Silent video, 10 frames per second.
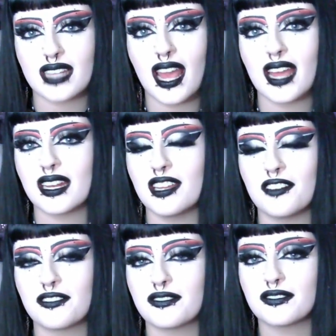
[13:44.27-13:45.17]
And
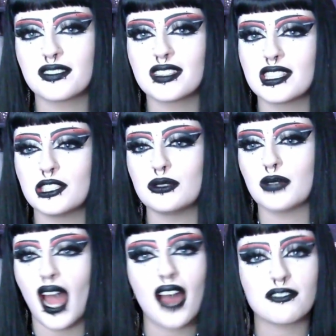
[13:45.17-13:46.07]
if you
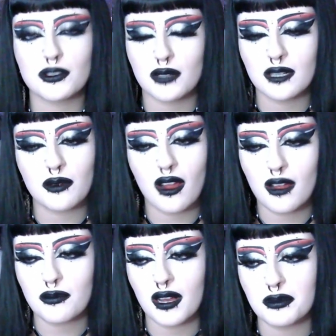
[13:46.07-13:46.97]
have to wear a bra
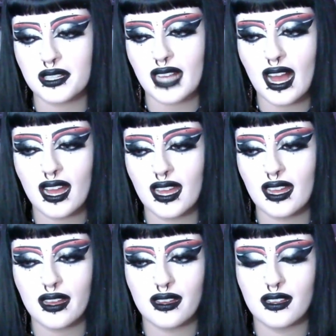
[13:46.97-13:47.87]
in public,
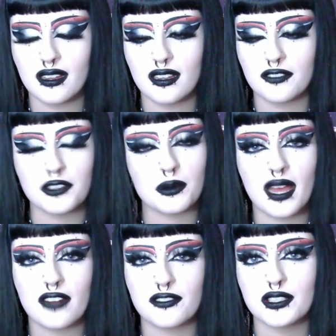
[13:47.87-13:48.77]
I feel
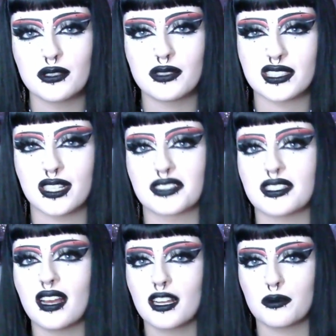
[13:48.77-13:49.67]
bad for you. It's gonna
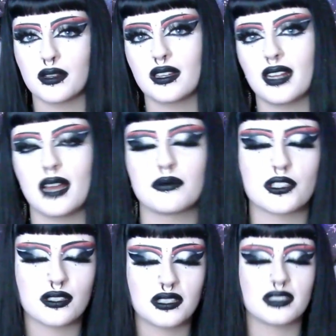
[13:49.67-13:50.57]
suck, but I'm
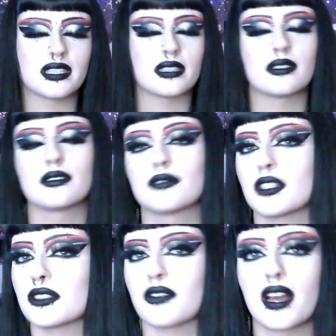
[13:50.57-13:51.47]
sure it'll heal
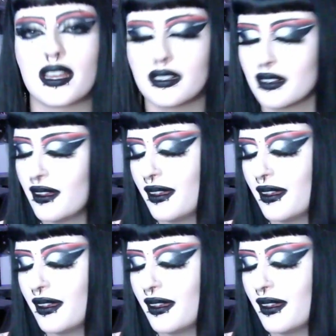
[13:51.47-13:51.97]
just fine.